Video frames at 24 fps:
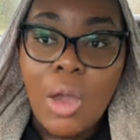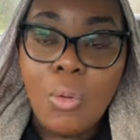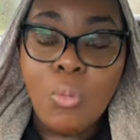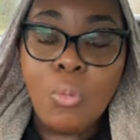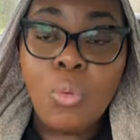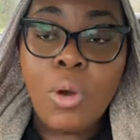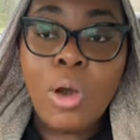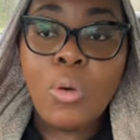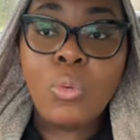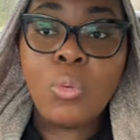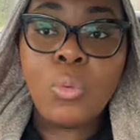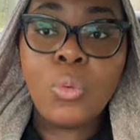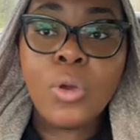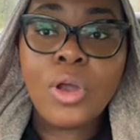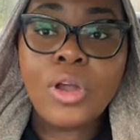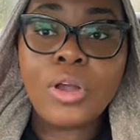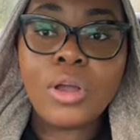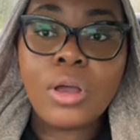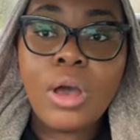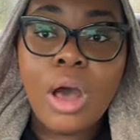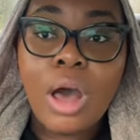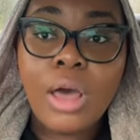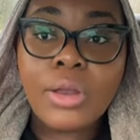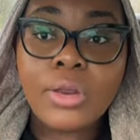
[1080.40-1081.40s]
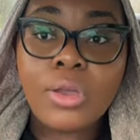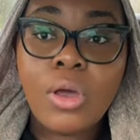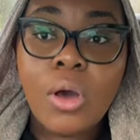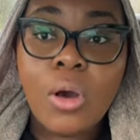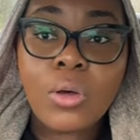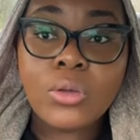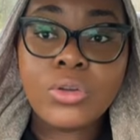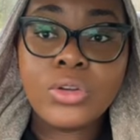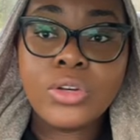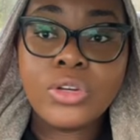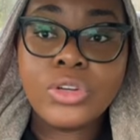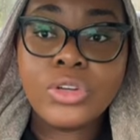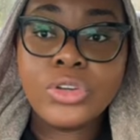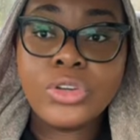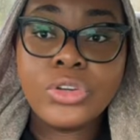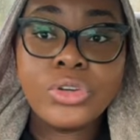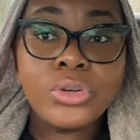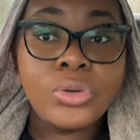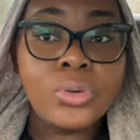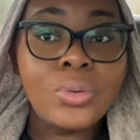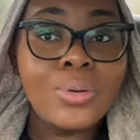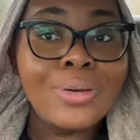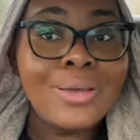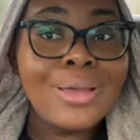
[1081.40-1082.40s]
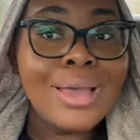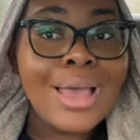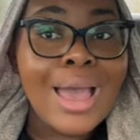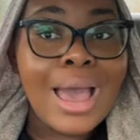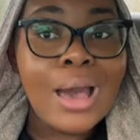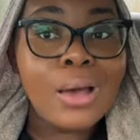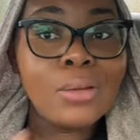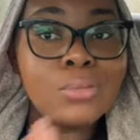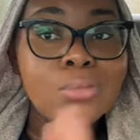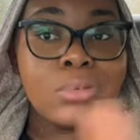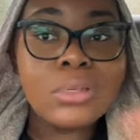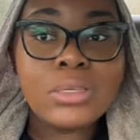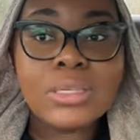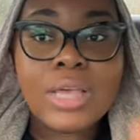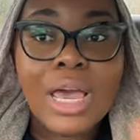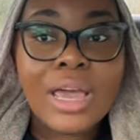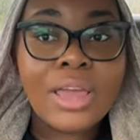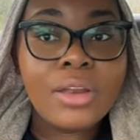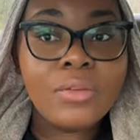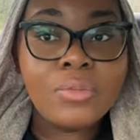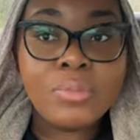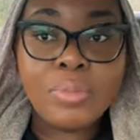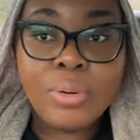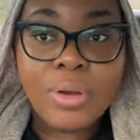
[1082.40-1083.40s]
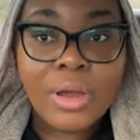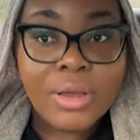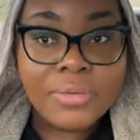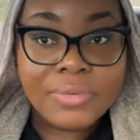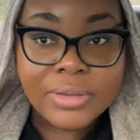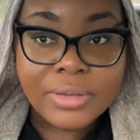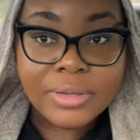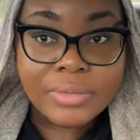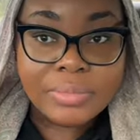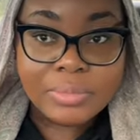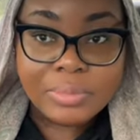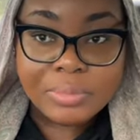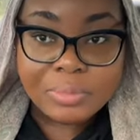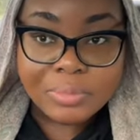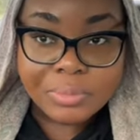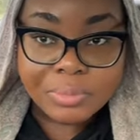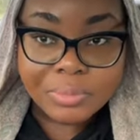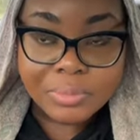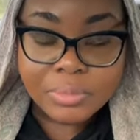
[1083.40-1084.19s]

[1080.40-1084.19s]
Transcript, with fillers: and what work God called her to outside of prophet.